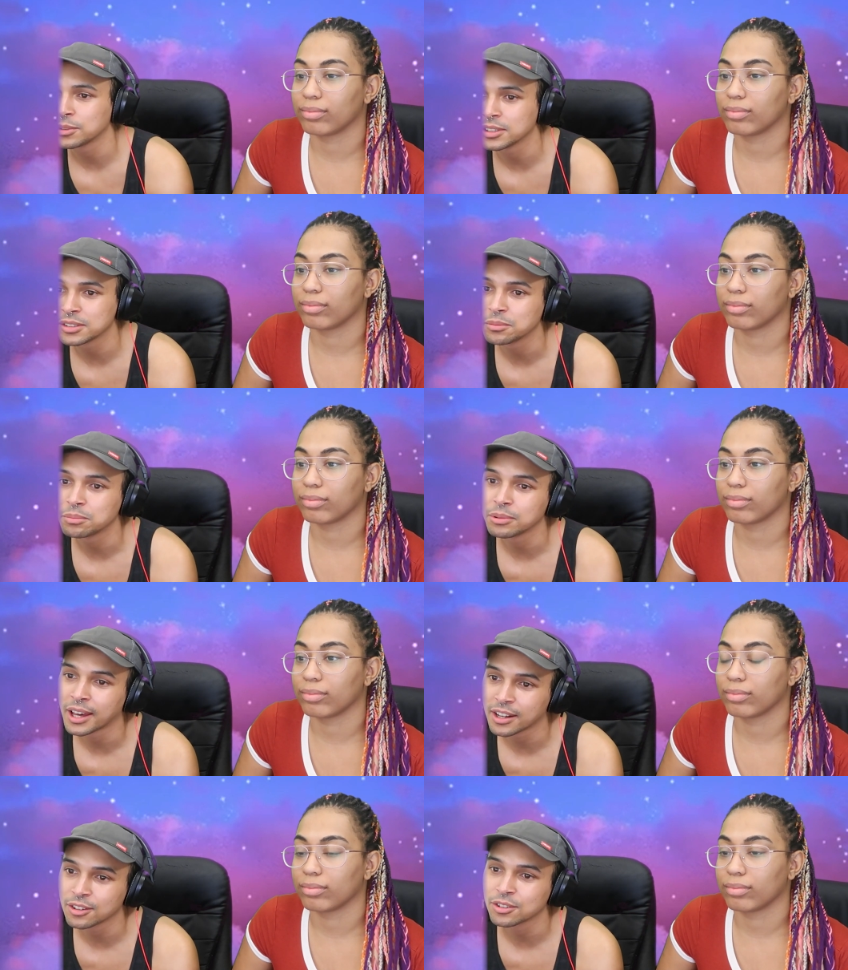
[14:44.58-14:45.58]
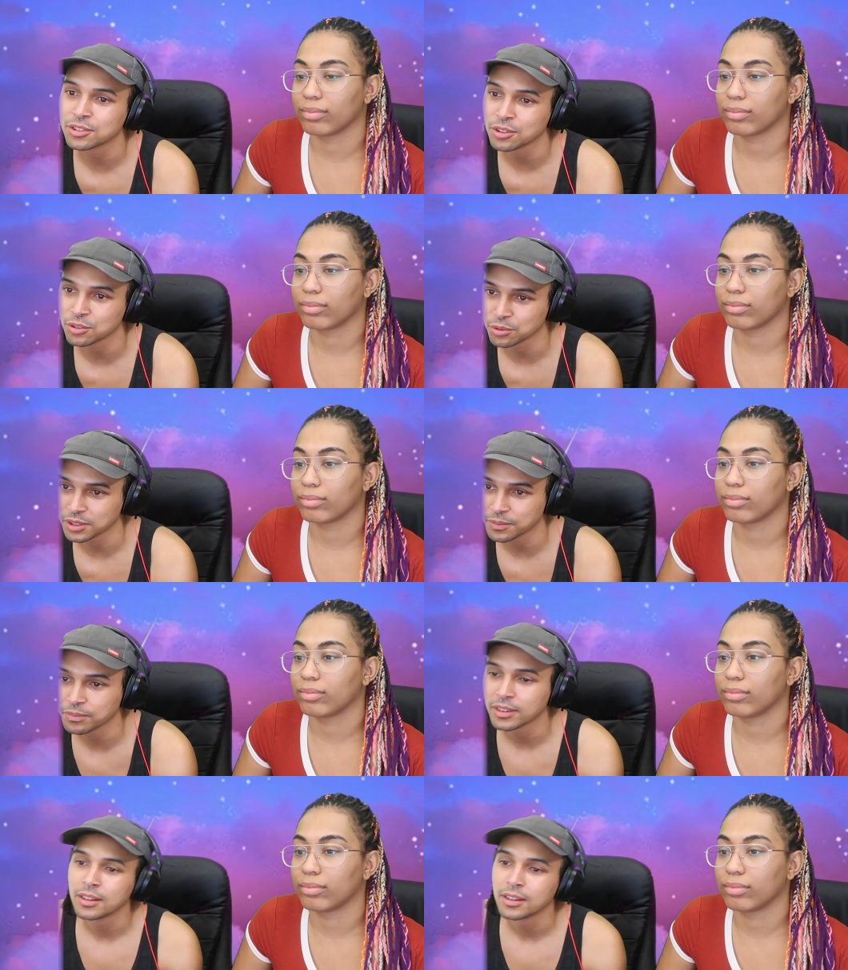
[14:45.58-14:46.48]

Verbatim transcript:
Speaker 1: it was bladder surgery.